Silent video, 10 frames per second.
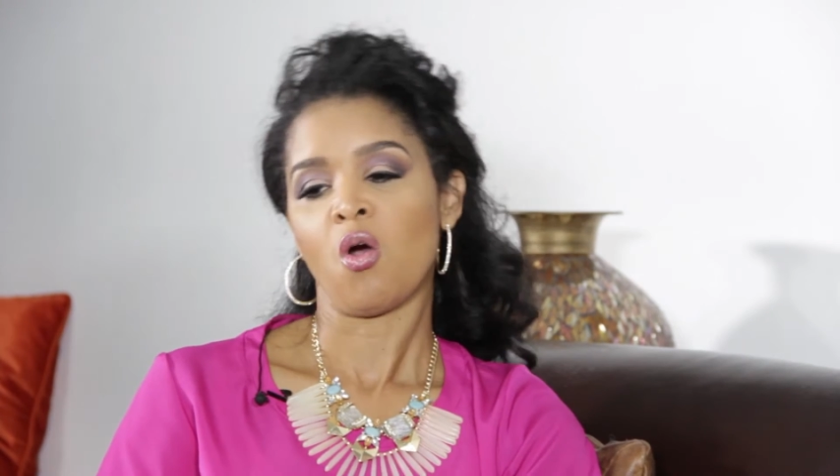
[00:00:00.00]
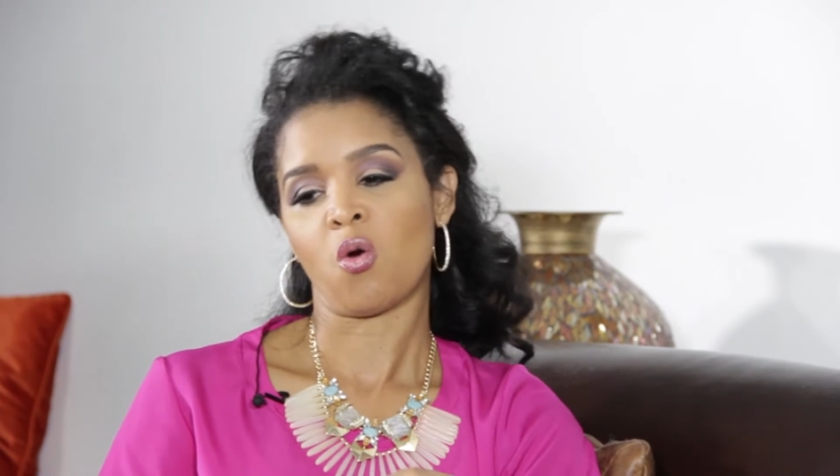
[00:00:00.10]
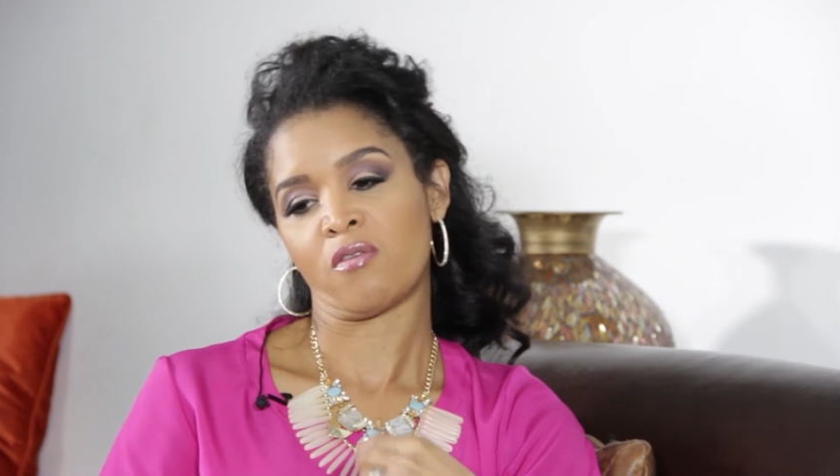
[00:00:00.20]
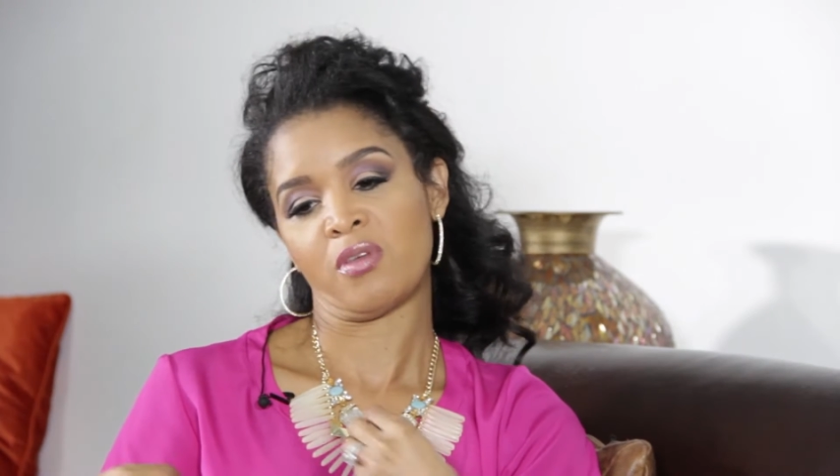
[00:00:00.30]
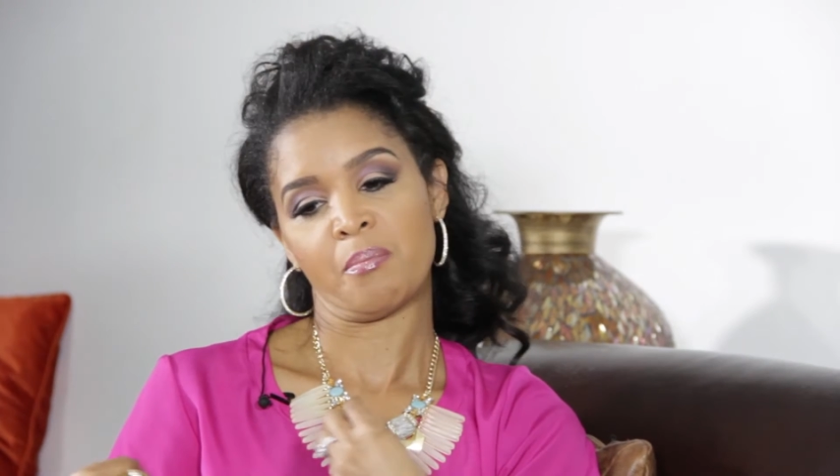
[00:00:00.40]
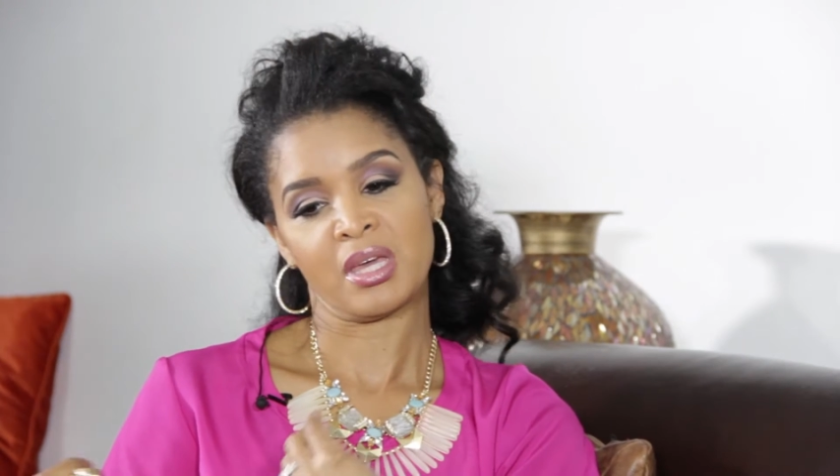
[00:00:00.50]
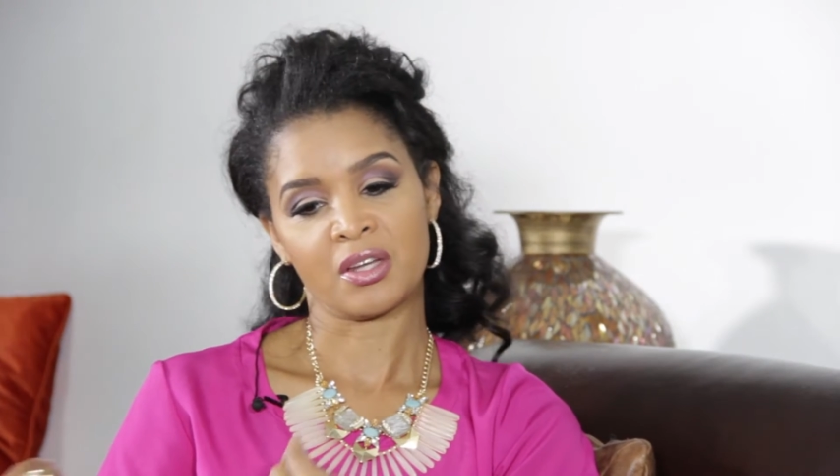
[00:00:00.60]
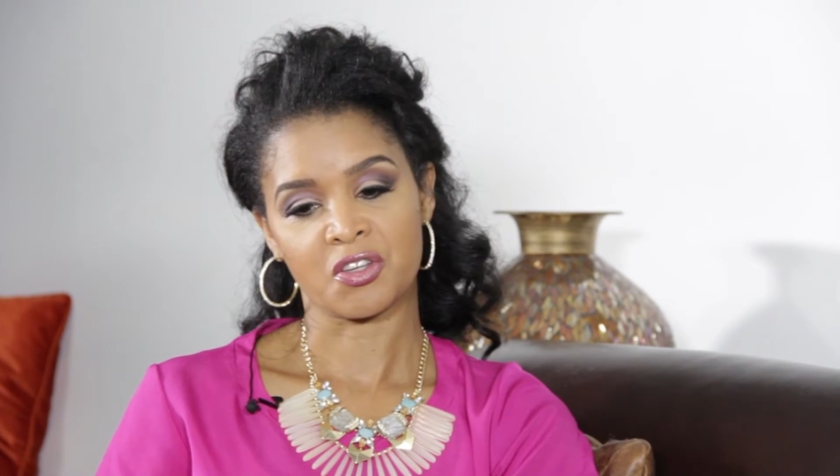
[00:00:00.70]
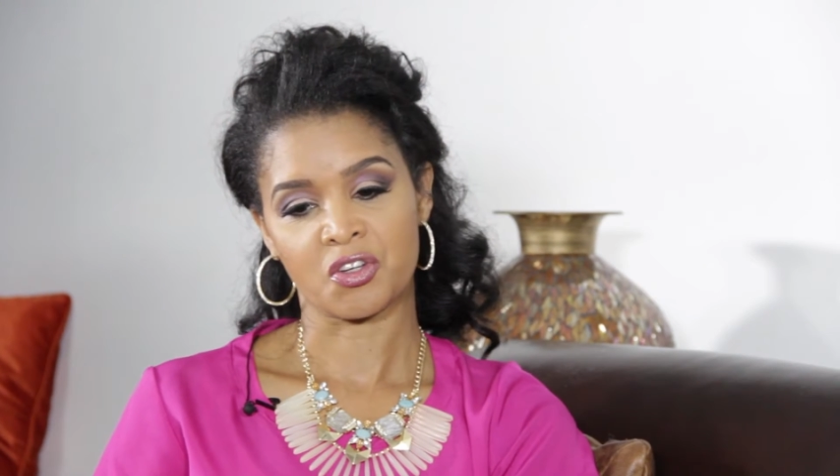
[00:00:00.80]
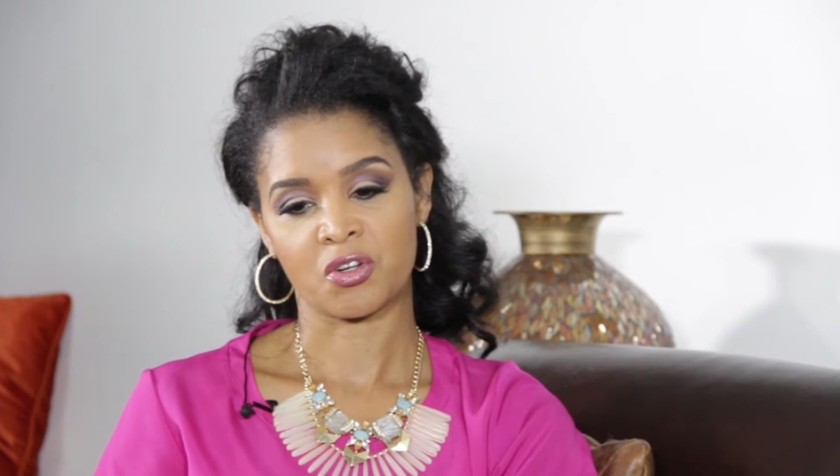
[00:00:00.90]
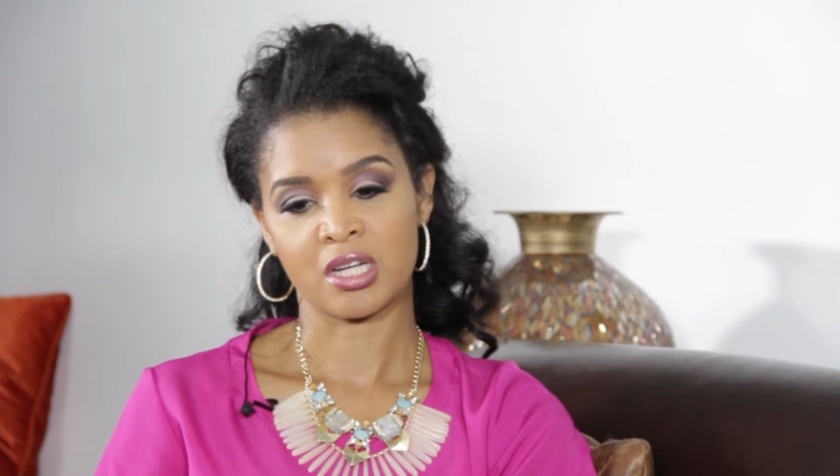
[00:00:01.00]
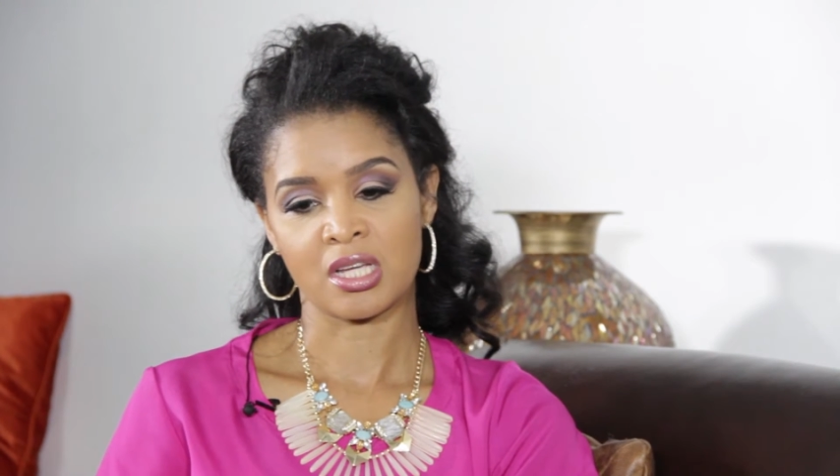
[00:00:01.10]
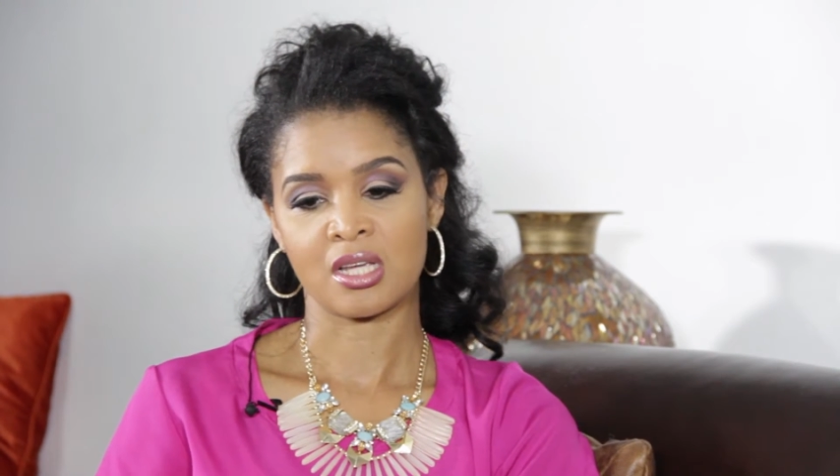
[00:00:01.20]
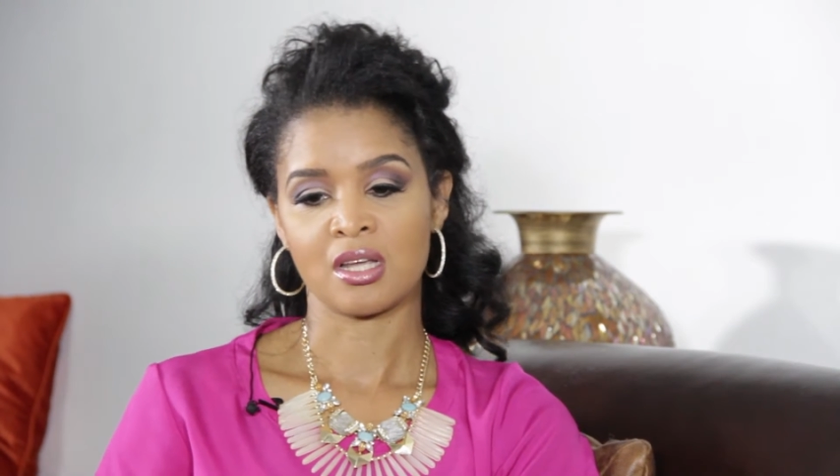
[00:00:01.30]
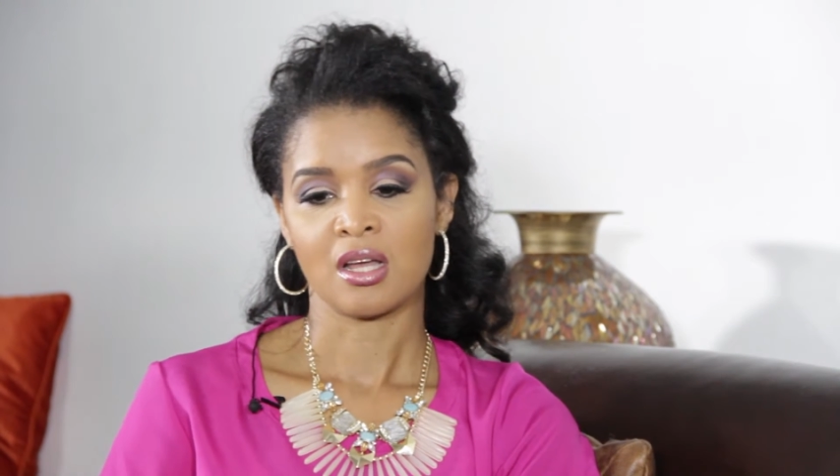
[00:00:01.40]
or of the
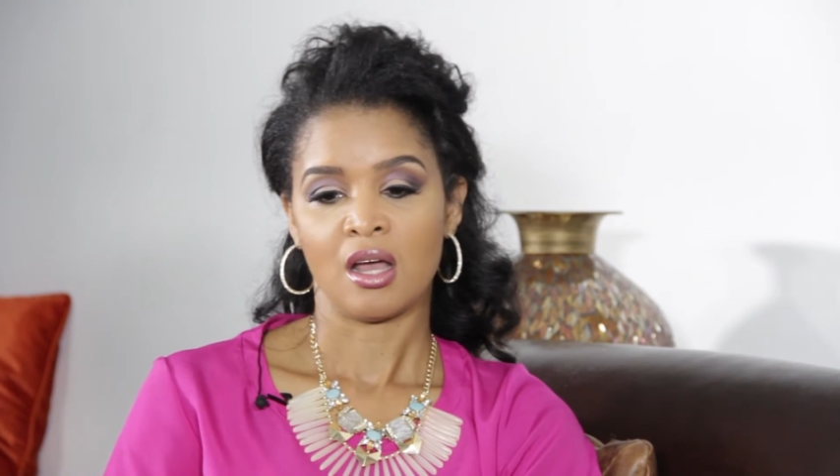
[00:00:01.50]
ministry.